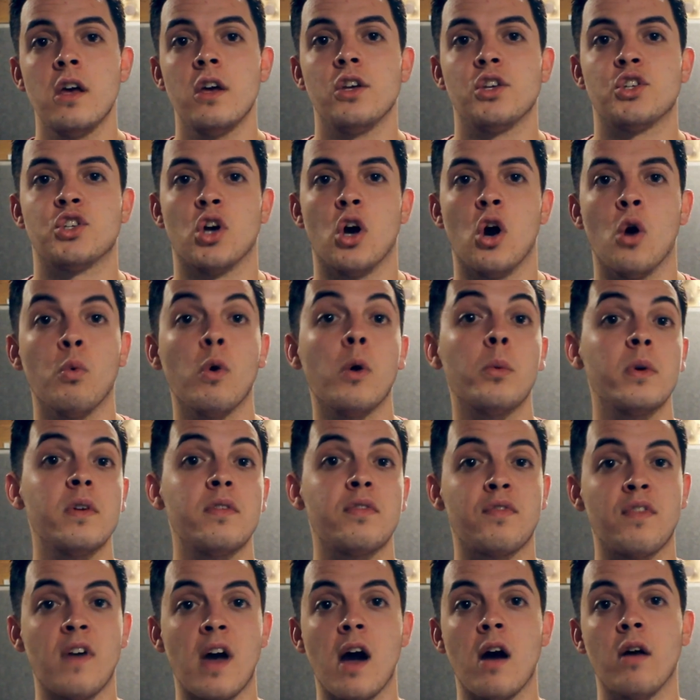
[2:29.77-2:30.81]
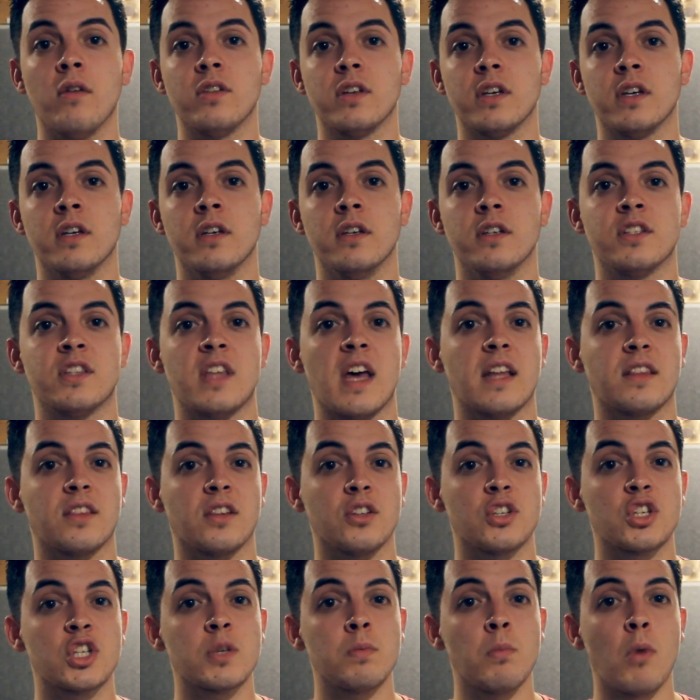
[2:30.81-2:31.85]
So what we found is that
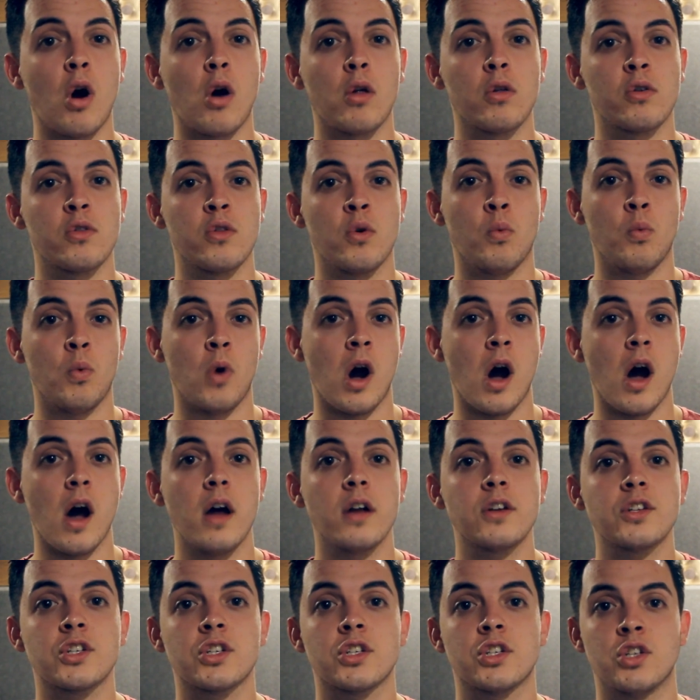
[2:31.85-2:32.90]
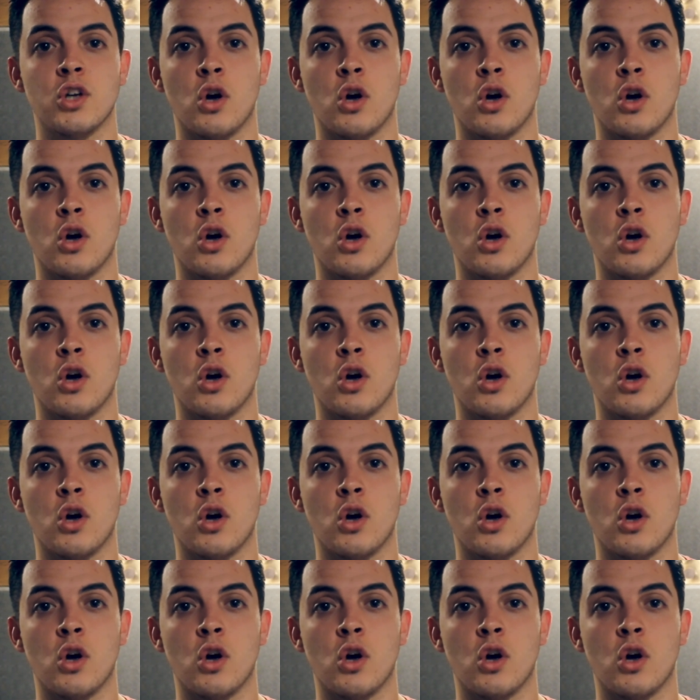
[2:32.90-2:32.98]
the smaller the watch,